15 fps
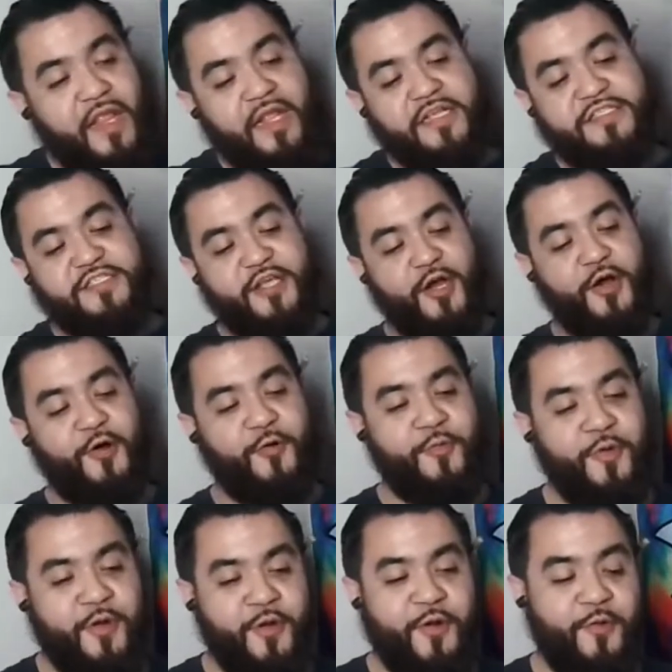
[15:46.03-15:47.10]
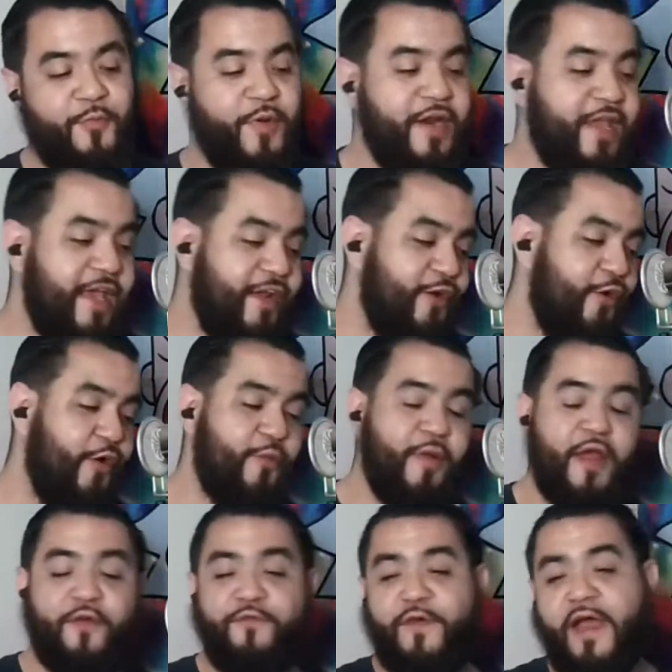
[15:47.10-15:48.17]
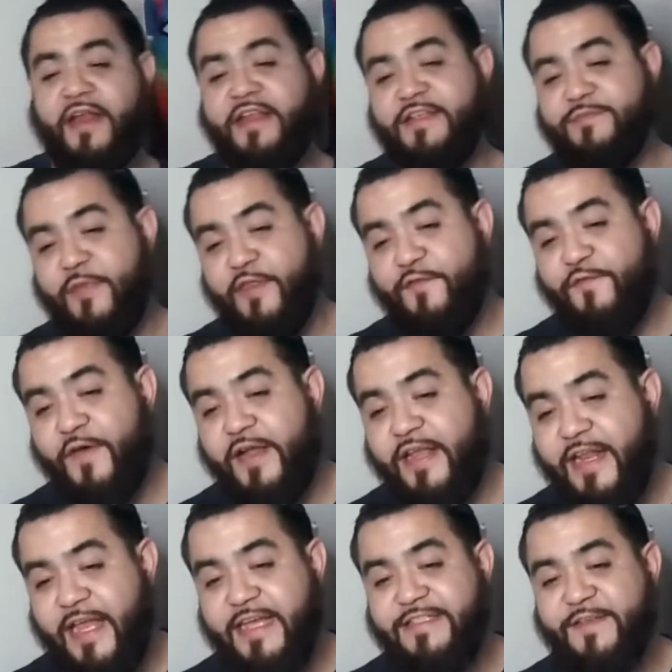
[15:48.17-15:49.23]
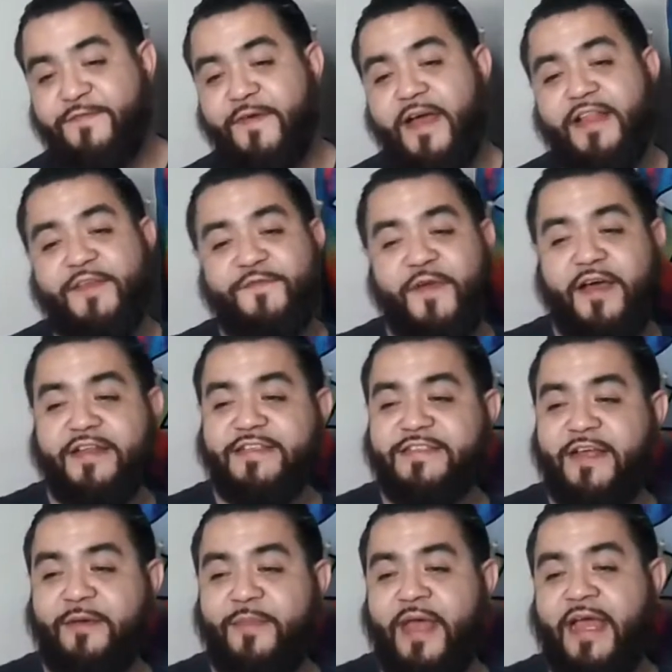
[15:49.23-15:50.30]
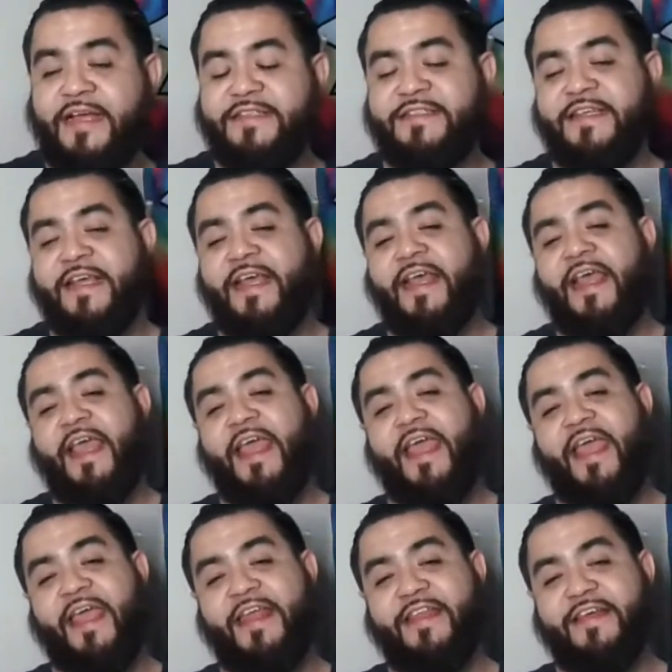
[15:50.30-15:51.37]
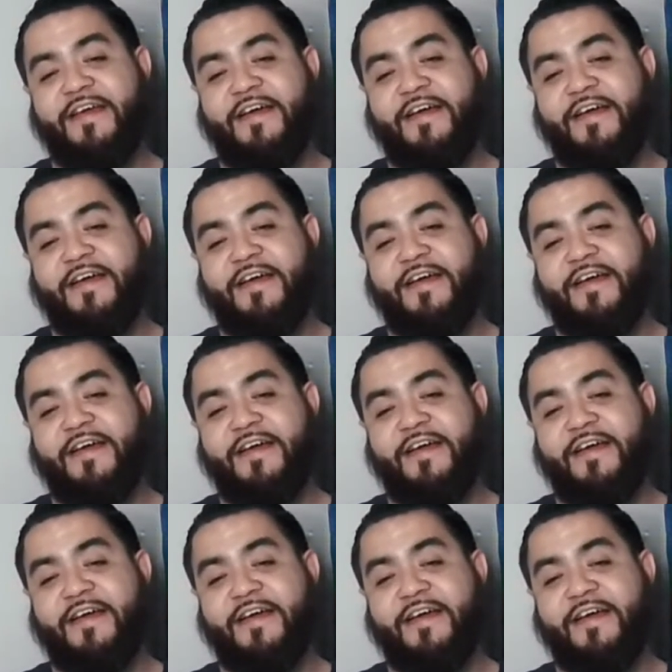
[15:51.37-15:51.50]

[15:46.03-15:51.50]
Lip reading: So Rick had to go around finding his motherfucking ass. He finally found his dumb ass. And